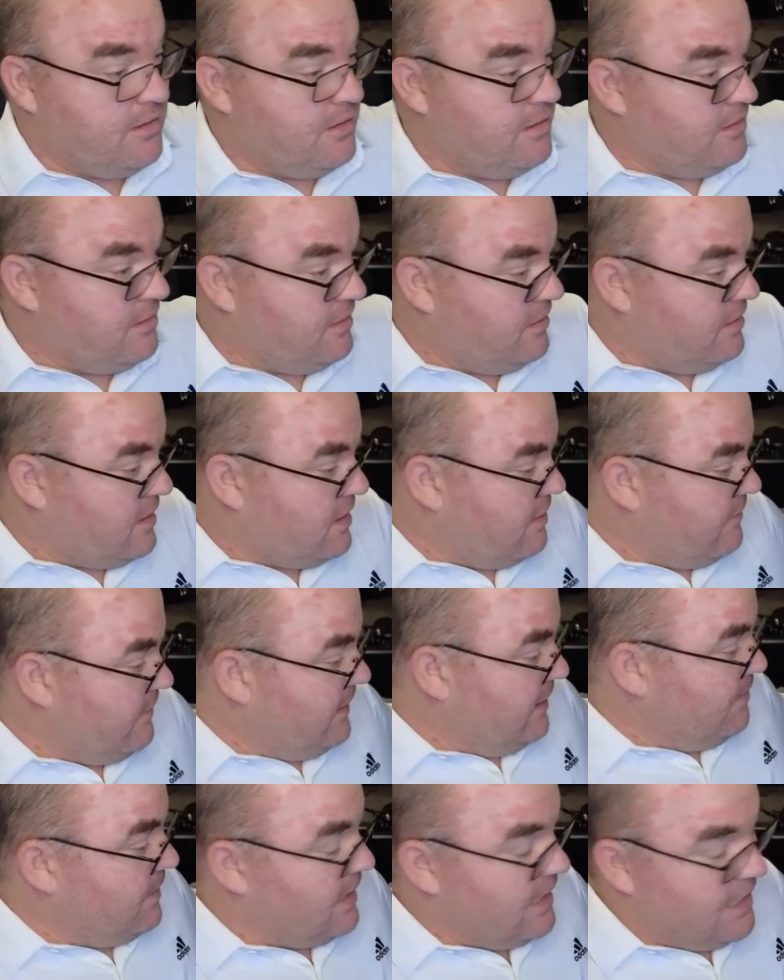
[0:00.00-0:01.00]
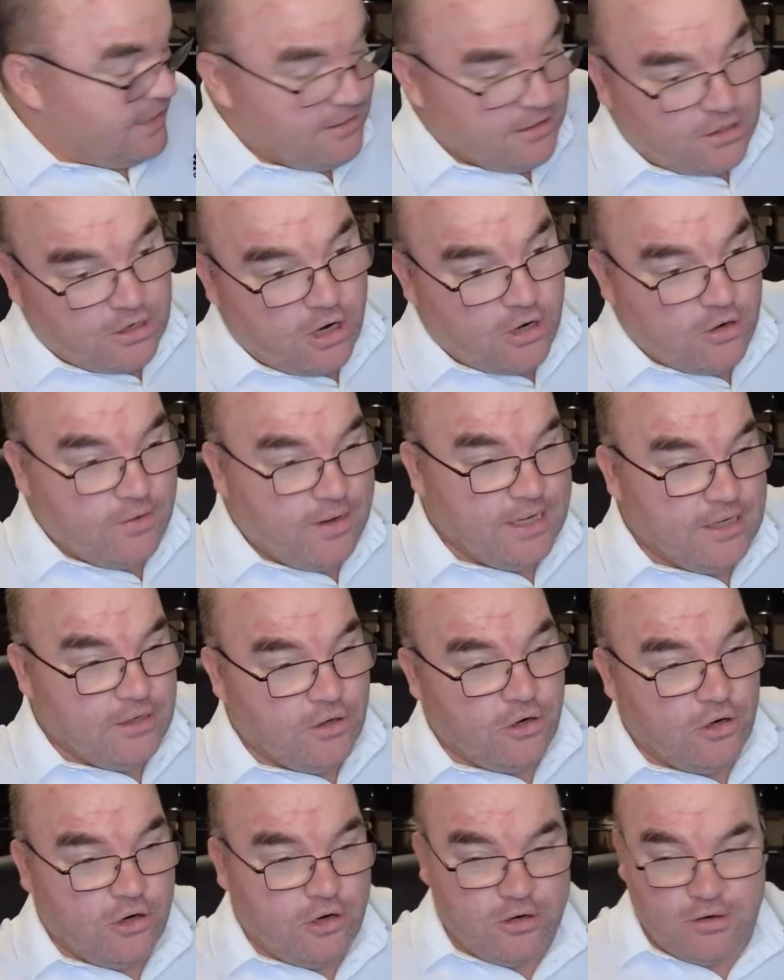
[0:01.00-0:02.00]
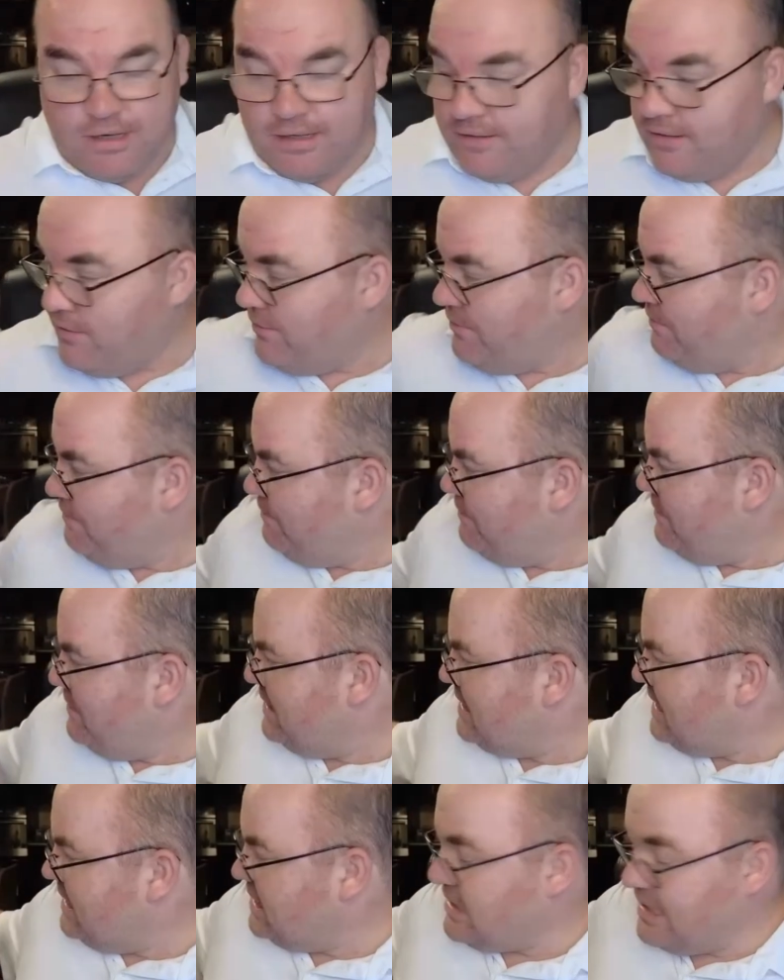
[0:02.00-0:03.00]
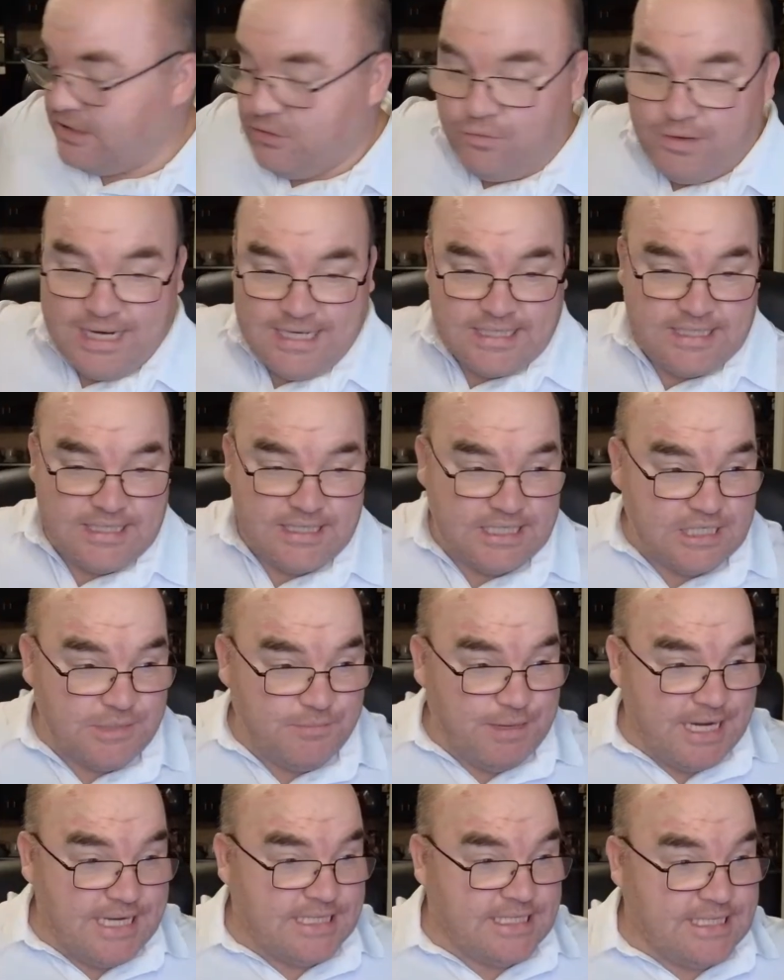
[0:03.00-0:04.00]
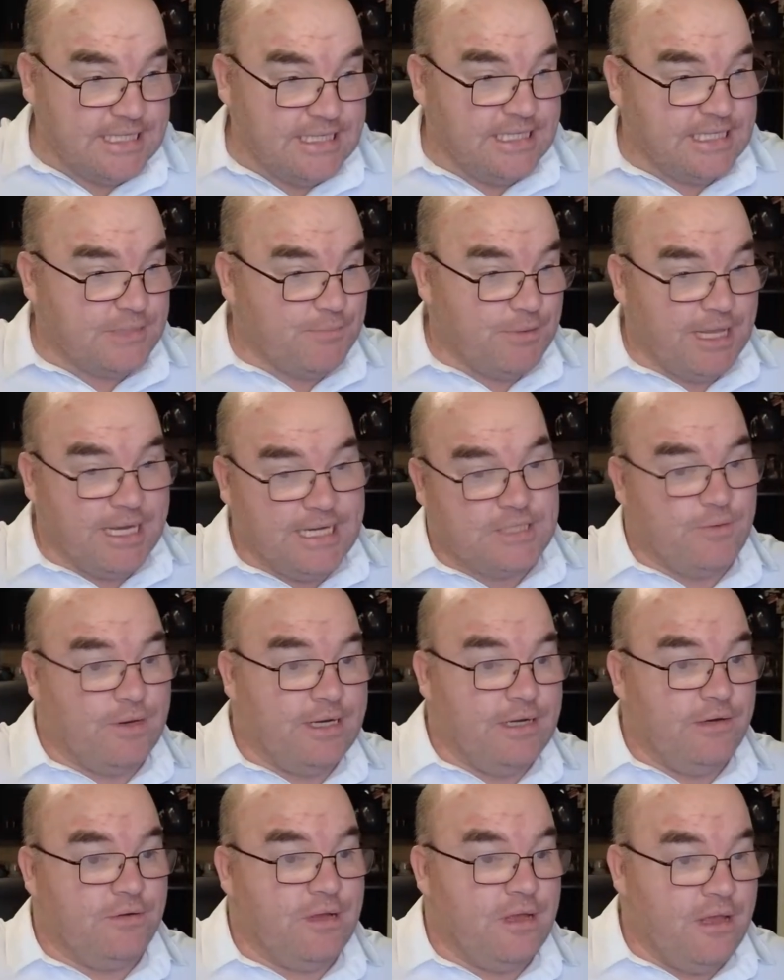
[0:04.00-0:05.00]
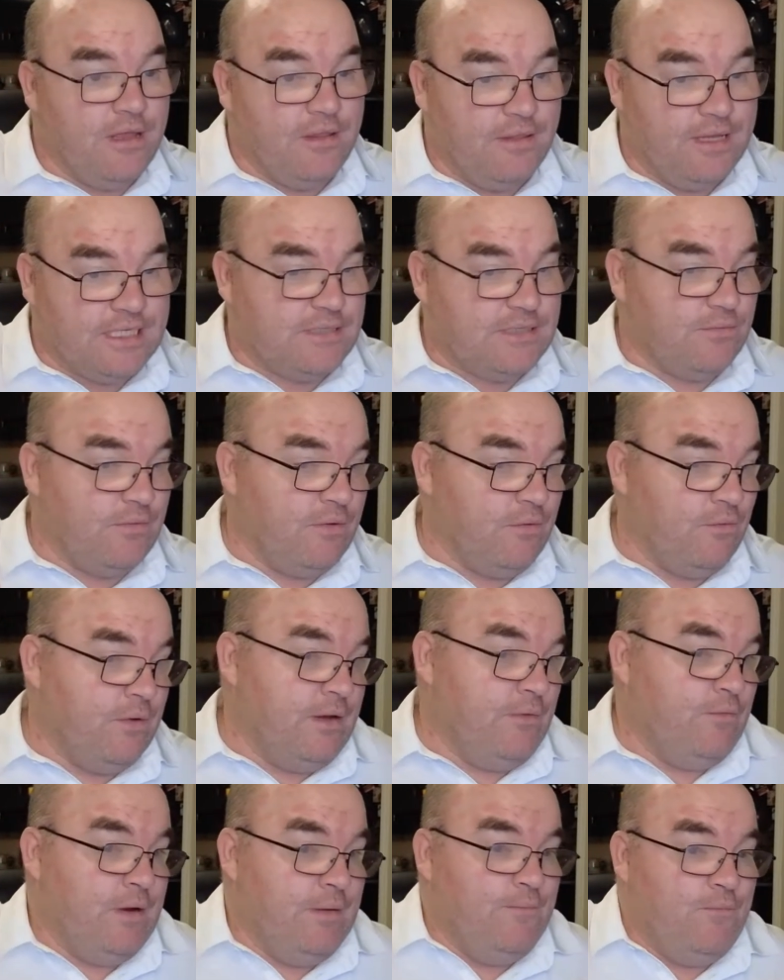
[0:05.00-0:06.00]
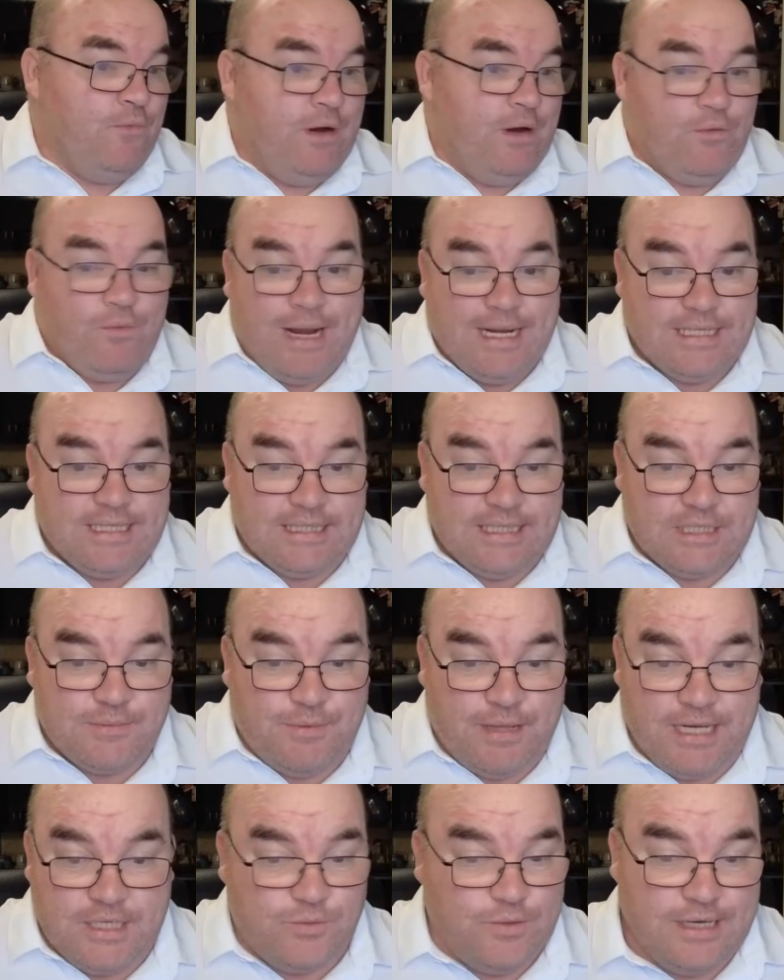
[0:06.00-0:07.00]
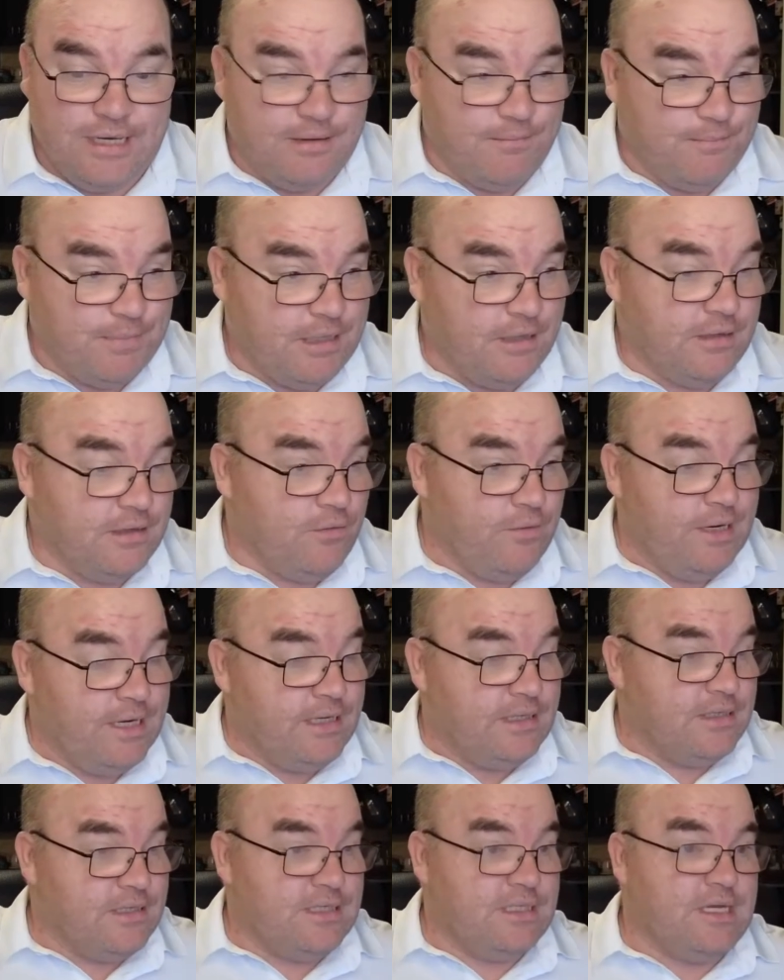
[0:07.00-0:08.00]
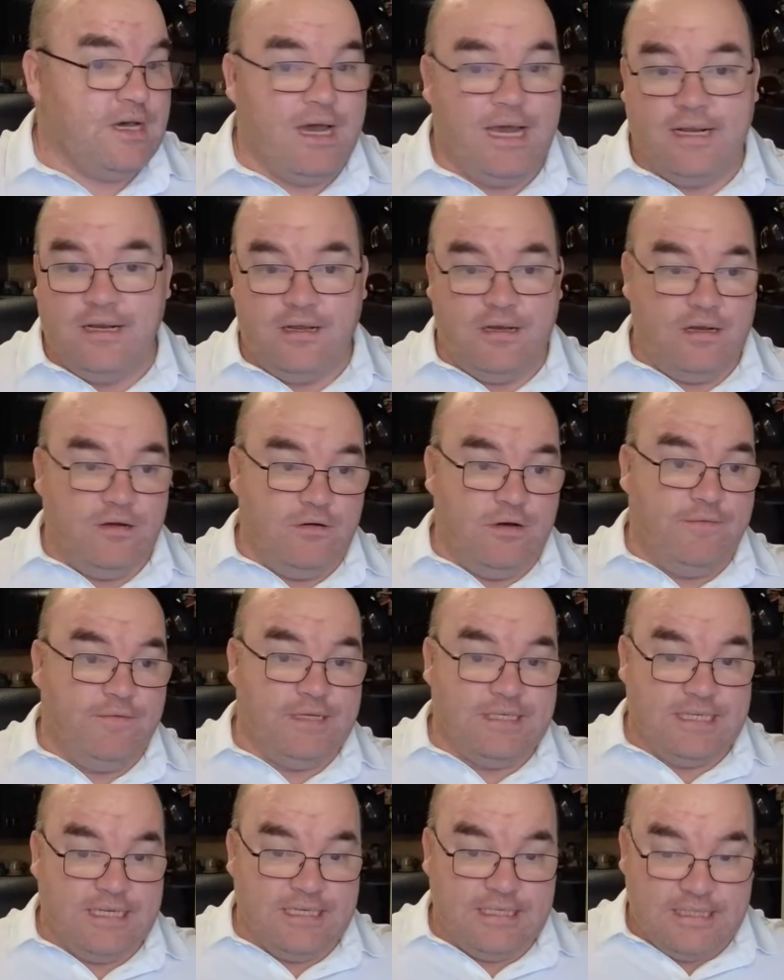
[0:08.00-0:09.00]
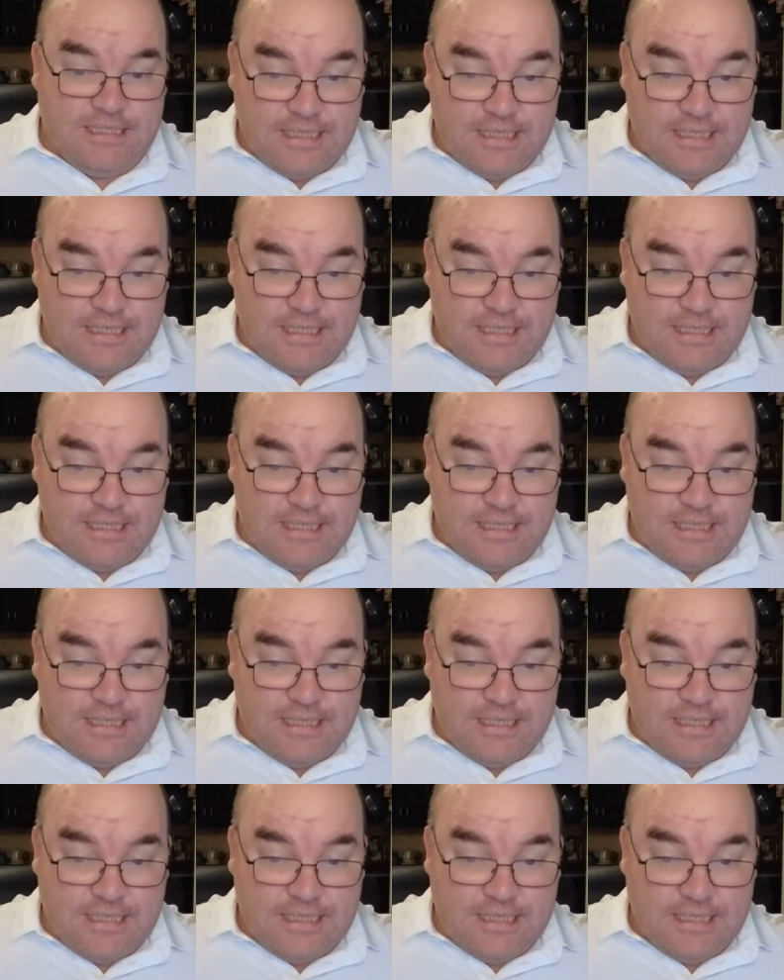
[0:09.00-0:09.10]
you kind of eliminate the corridor and essentially the wasted space in this place. When this, we're renting this place. We didn't build it. We didn't design it. Whoever did.